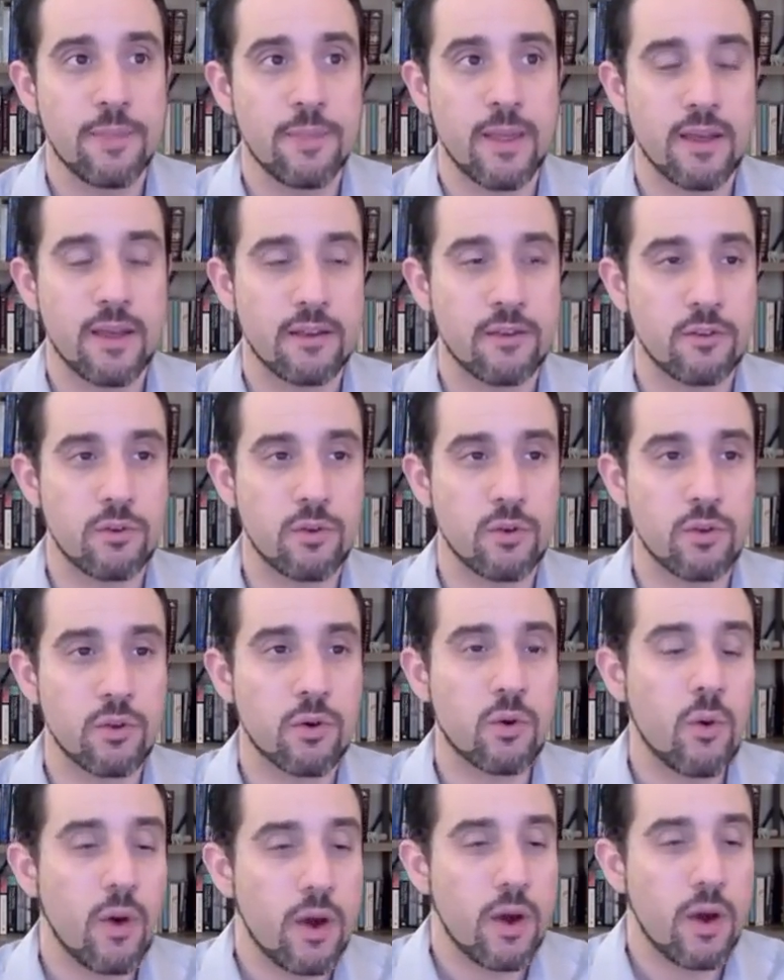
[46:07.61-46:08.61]
And
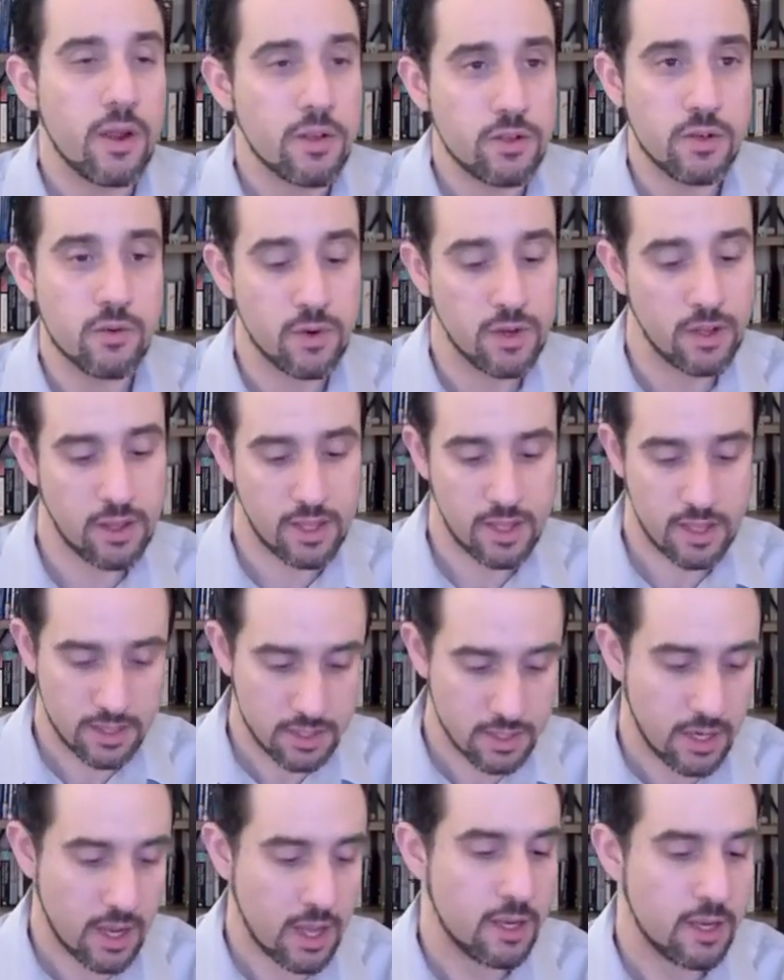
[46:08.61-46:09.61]
the question really
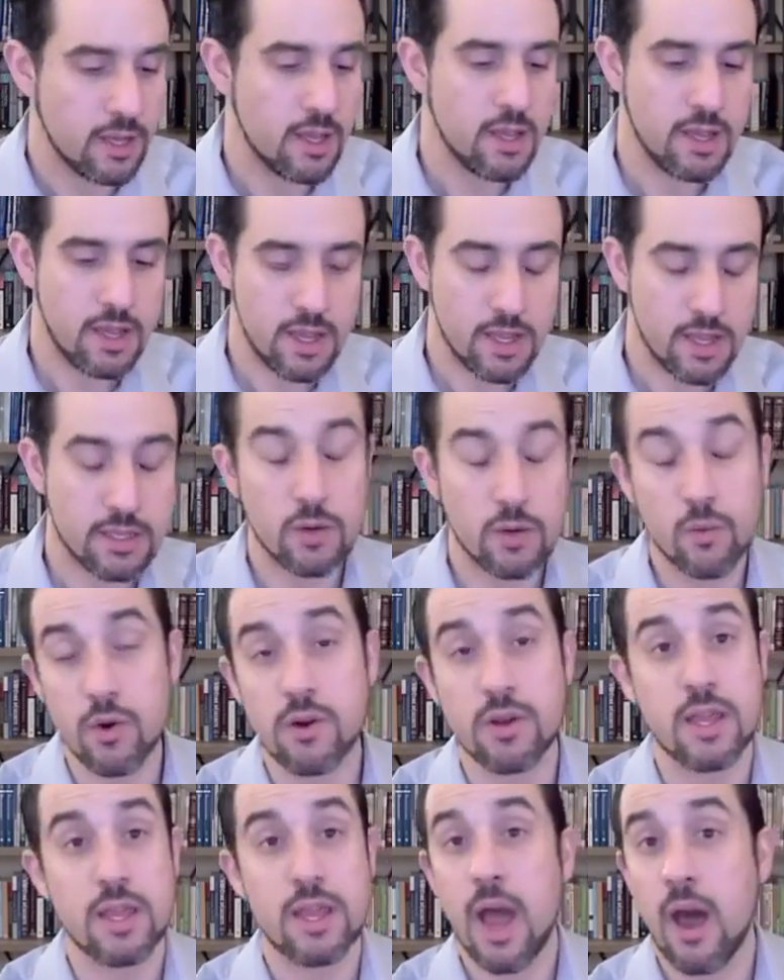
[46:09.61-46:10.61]
is not, is it
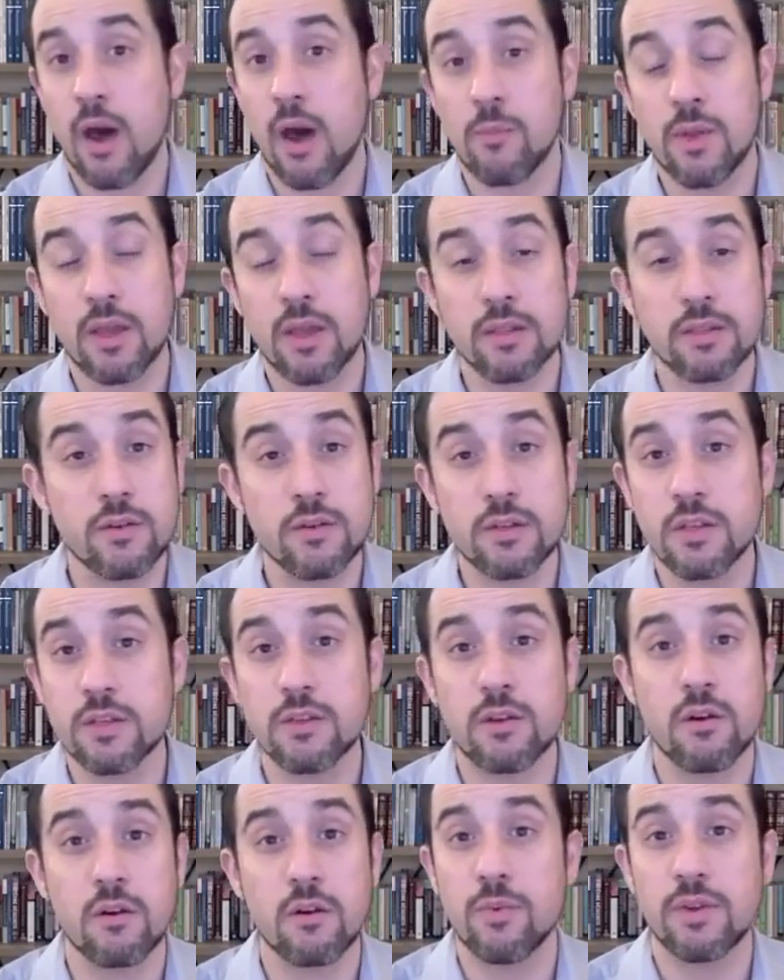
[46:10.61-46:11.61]
working out? Because there's a
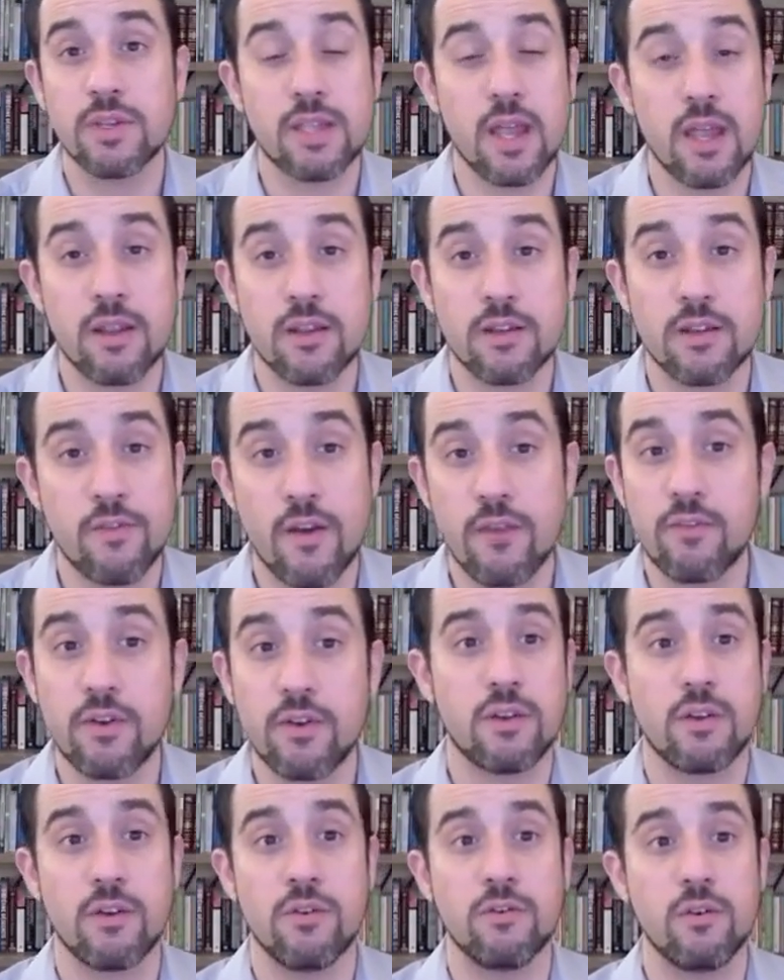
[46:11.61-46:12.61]
certain percentage of
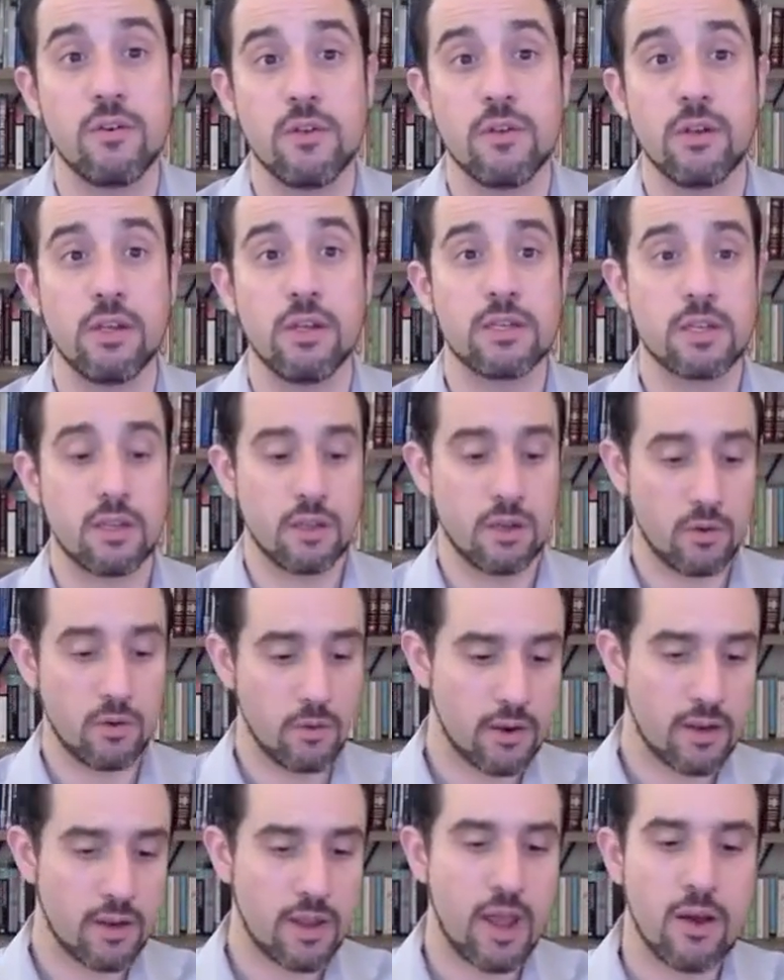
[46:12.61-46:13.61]
everything you do that isn't going to
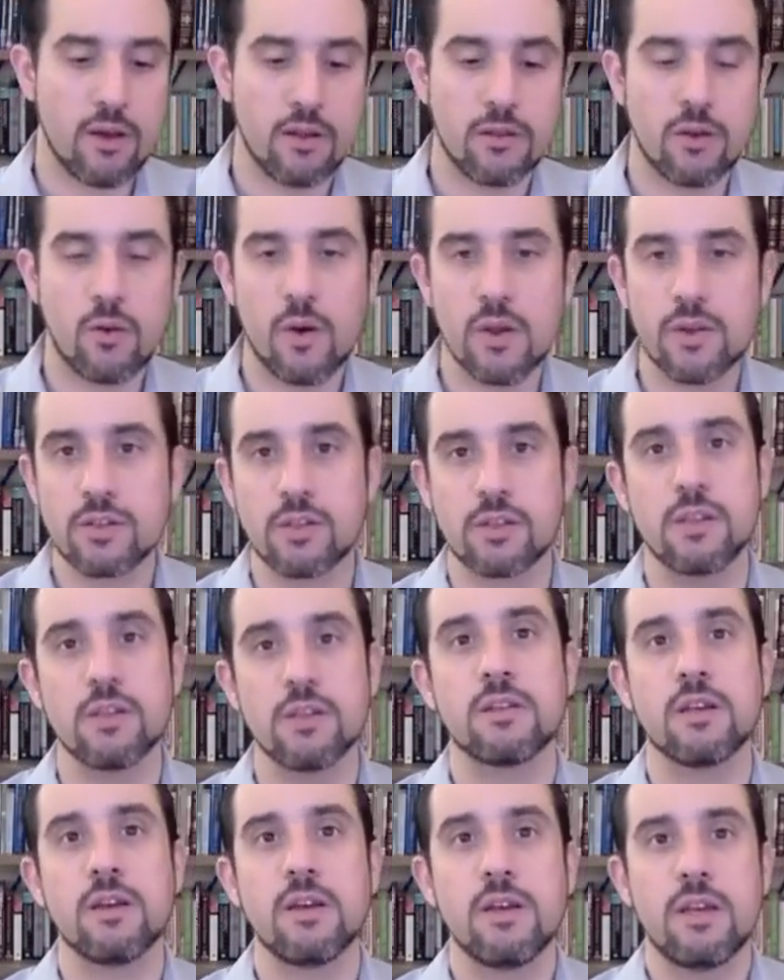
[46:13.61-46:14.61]
work out. The question
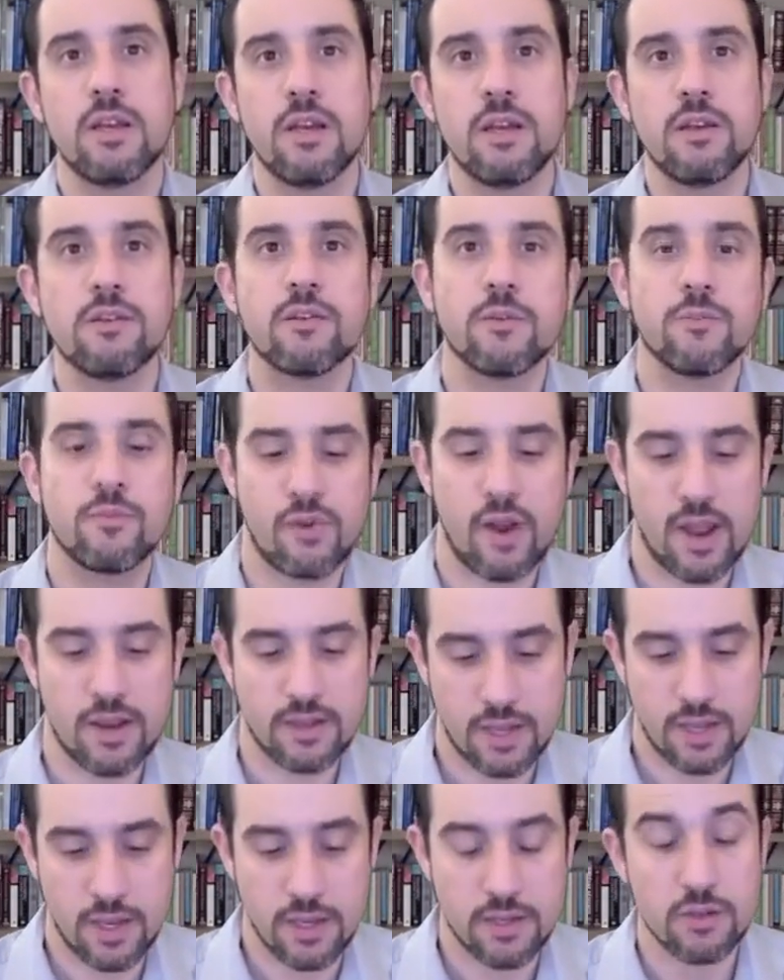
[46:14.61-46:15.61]
is your
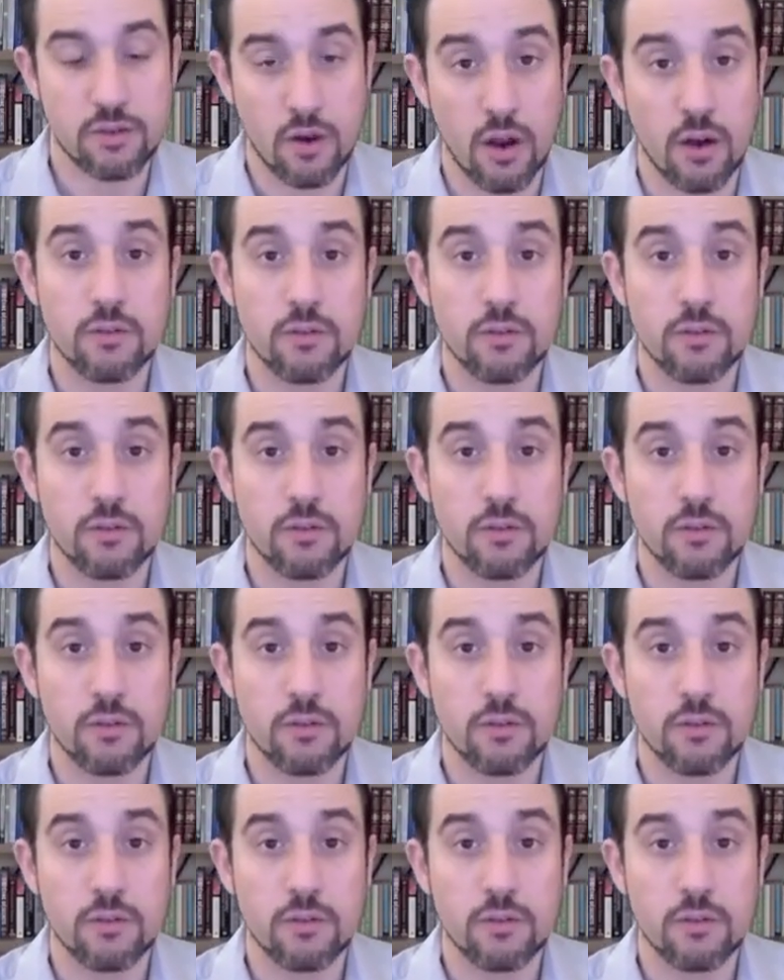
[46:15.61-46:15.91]
process strong?